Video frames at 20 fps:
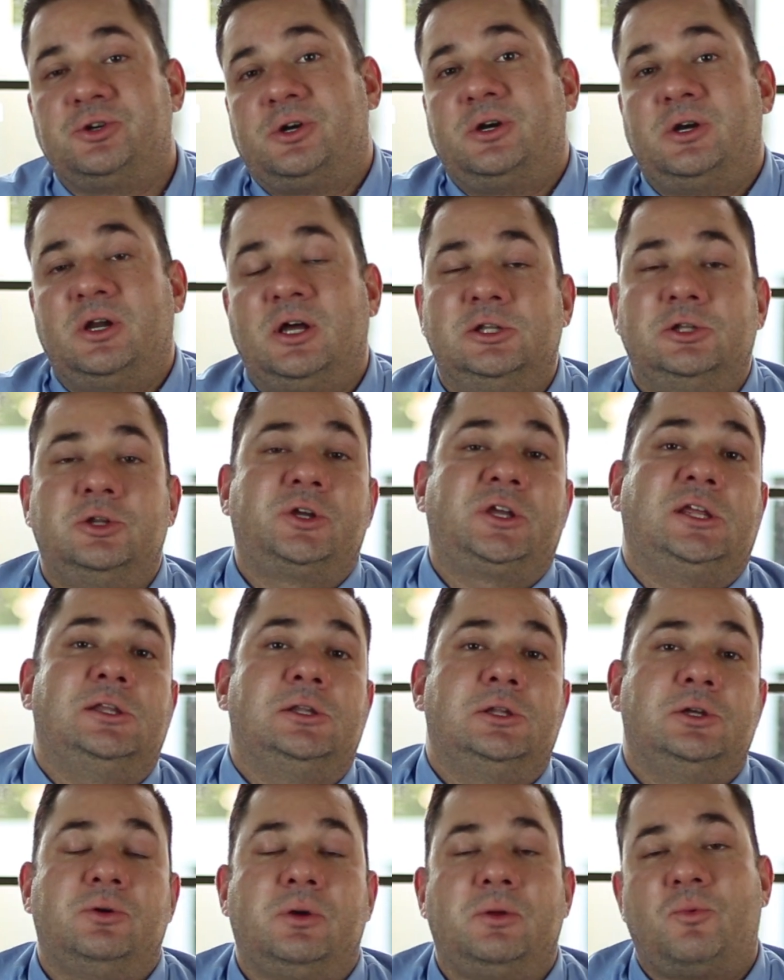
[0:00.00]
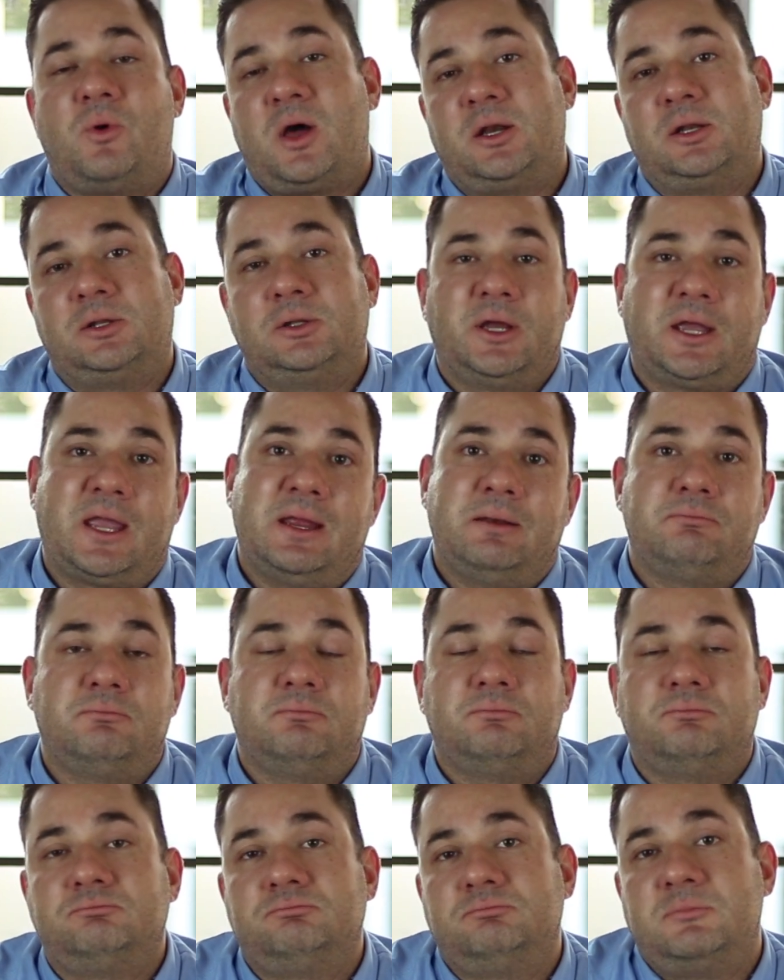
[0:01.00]
you're a looky-loo and want to look at
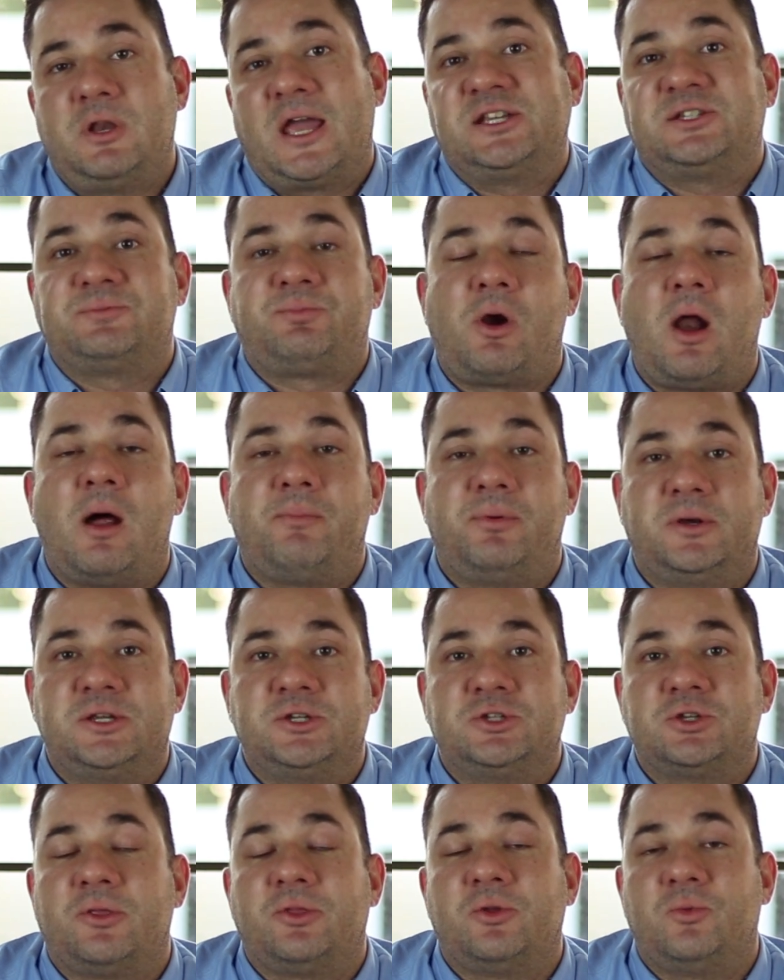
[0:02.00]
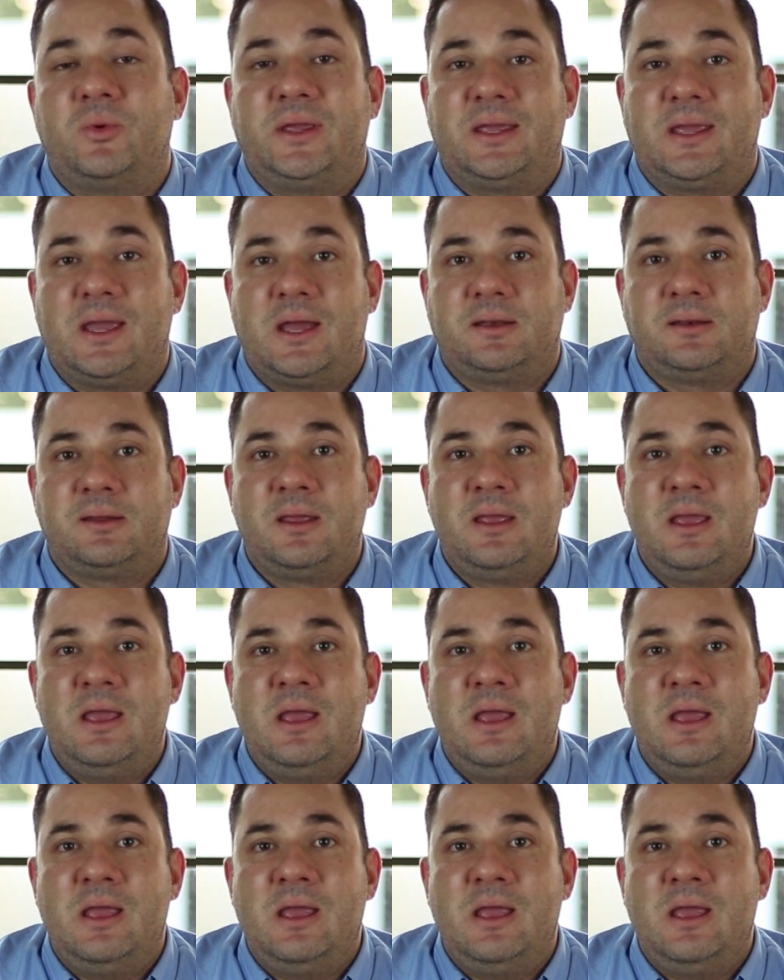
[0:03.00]
nice properties on the weekend.